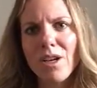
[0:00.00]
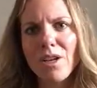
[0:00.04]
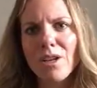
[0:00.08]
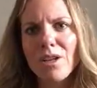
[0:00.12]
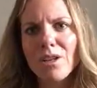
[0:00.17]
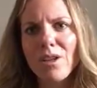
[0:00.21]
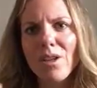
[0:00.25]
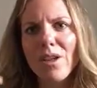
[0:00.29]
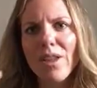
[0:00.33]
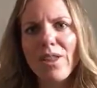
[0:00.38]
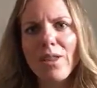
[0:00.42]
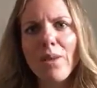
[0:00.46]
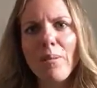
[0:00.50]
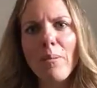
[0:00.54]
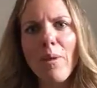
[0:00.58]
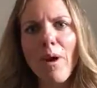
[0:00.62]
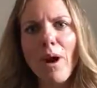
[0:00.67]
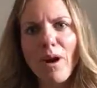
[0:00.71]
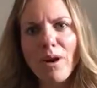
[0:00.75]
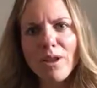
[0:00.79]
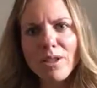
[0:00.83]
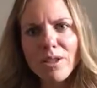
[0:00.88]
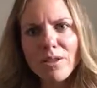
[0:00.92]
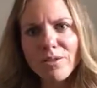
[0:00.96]
so that the
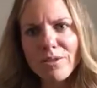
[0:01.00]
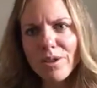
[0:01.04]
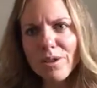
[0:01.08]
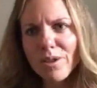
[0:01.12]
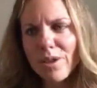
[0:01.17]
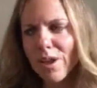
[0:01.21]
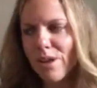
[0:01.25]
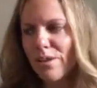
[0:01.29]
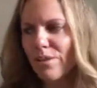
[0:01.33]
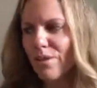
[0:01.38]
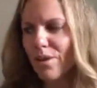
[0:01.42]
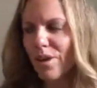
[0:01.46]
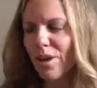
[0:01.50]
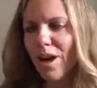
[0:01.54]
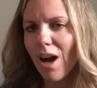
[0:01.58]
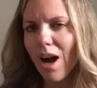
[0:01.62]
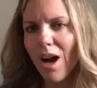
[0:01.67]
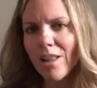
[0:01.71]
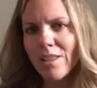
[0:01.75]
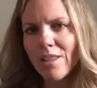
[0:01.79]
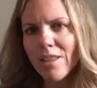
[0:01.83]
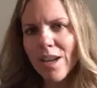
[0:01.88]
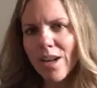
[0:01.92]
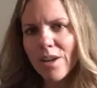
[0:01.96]
parts of you that have
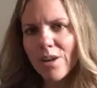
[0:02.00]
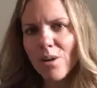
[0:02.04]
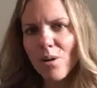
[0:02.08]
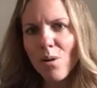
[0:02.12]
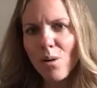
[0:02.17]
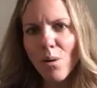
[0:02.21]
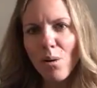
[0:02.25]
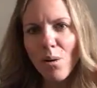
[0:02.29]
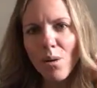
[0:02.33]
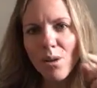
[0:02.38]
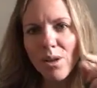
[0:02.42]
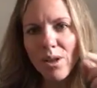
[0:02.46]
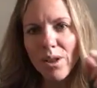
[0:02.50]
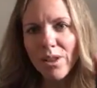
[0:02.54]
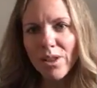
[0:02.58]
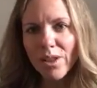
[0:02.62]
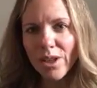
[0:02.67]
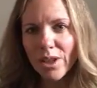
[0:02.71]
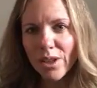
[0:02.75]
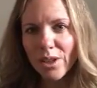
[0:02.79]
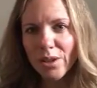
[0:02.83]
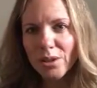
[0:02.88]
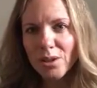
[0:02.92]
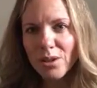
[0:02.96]
forgotten that you're whole, that
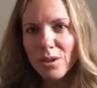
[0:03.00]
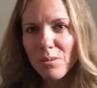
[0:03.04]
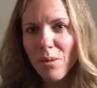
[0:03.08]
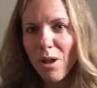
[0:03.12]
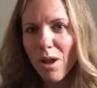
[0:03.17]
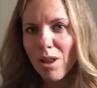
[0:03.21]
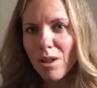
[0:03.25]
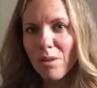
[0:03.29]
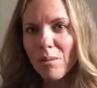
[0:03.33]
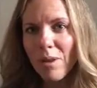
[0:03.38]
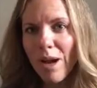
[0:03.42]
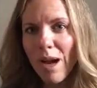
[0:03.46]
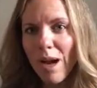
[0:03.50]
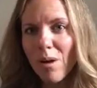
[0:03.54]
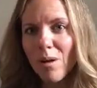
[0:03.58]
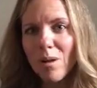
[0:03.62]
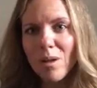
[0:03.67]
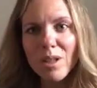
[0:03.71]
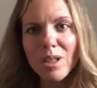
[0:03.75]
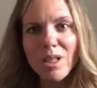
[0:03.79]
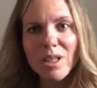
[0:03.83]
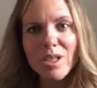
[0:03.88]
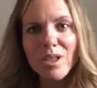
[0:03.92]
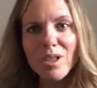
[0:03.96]
think you're small and
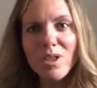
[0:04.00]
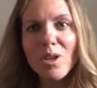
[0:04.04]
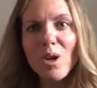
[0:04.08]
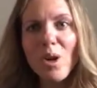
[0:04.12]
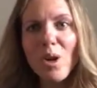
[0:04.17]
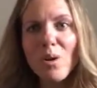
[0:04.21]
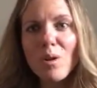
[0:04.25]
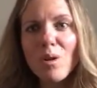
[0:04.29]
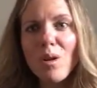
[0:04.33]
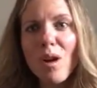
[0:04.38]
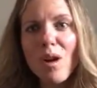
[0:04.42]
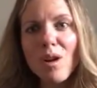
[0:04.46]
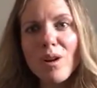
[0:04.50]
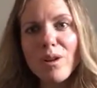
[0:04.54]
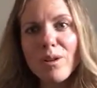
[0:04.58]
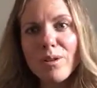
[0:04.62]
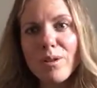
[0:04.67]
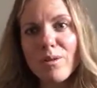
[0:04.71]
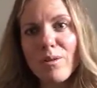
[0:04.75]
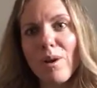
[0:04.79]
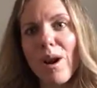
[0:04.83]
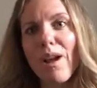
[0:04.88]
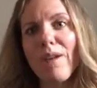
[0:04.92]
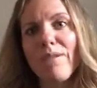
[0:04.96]
powerless, no longer
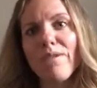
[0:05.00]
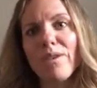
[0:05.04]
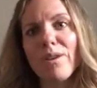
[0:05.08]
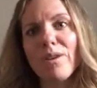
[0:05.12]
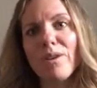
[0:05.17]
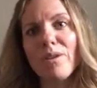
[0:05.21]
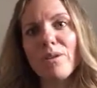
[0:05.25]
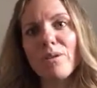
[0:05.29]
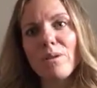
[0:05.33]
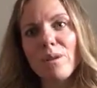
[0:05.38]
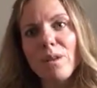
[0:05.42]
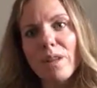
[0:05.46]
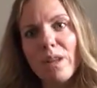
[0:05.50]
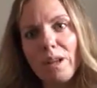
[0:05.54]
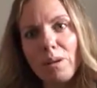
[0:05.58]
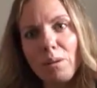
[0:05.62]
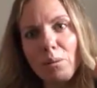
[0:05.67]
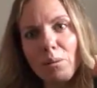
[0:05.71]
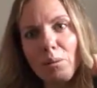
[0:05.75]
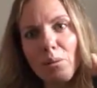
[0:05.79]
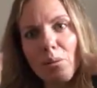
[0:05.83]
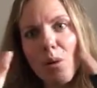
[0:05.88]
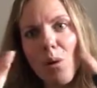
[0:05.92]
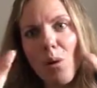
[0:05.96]
drive you. They
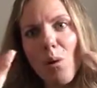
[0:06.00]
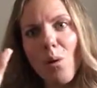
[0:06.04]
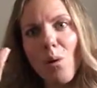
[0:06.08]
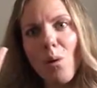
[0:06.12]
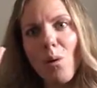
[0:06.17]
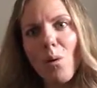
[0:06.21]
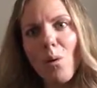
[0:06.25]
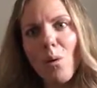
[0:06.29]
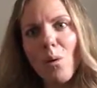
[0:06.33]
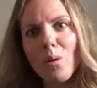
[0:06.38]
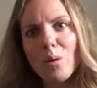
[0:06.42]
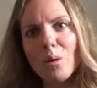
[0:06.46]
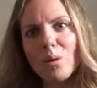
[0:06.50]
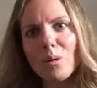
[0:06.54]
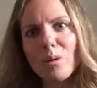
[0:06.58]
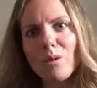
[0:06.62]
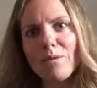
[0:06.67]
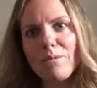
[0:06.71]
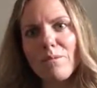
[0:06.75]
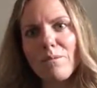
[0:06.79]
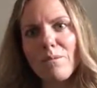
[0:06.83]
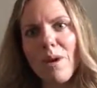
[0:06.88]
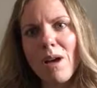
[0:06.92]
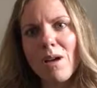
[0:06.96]
sort
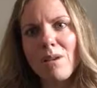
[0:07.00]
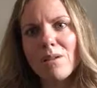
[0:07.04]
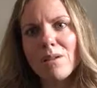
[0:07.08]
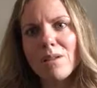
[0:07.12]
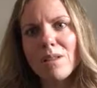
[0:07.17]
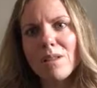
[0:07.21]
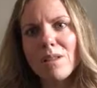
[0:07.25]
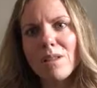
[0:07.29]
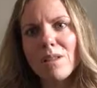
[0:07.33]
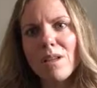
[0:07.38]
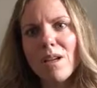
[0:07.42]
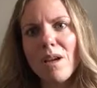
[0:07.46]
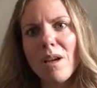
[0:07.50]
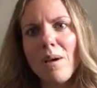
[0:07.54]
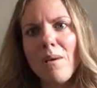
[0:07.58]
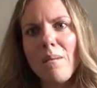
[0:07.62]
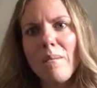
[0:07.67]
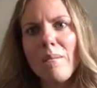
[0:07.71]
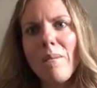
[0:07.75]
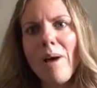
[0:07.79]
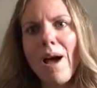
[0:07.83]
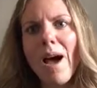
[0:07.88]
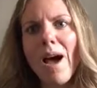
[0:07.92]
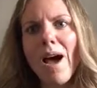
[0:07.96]
of melt
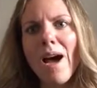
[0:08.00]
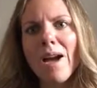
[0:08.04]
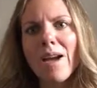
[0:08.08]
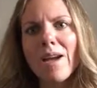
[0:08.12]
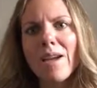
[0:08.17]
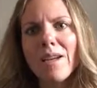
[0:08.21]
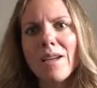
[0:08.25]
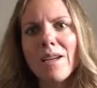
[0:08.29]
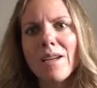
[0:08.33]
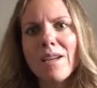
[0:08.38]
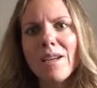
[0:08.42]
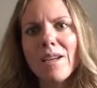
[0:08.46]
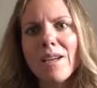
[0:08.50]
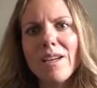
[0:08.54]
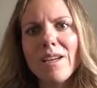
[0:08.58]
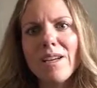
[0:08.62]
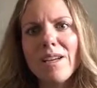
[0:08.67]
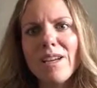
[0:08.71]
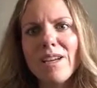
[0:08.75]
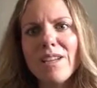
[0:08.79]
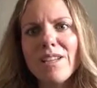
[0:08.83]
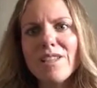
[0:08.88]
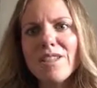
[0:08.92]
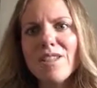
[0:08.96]
back
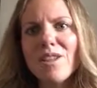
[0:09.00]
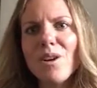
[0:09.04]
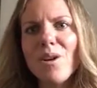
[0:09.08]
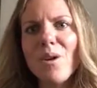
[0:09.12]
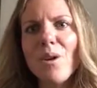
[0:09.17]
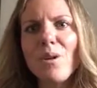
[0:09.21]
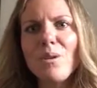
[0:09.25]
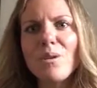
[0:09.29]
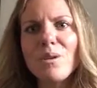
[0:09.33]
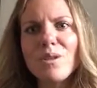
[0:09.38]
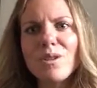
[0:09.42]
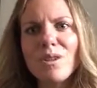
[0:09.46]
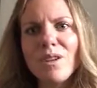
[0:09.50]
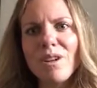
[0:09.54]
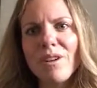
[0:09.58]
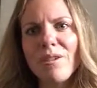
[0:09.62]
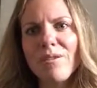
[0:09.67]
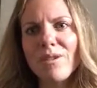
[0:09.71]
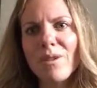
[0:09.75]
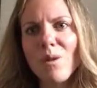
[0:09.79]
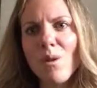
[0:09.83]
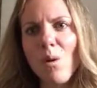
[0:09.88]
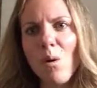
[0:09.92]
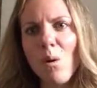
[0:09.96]
into the ocean
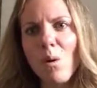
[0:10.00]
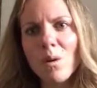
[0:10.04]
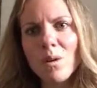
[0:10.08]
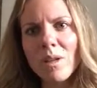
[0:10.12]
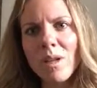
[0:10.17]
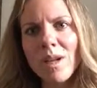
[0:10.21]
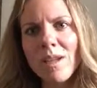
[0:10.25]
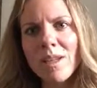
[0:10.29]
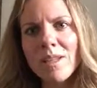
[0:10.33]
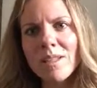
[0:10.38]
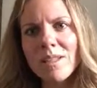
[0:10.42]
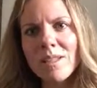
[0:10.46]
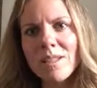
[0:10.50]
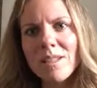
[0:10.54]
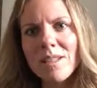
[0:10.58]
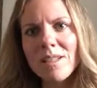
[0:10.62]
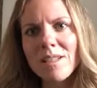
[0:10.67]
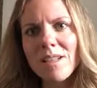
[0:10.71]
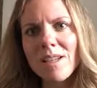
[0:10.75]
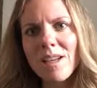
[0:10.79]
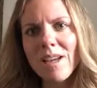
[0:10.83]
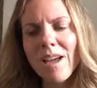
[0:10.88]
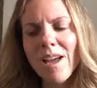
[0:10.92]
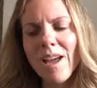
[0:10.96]
of your wholeness.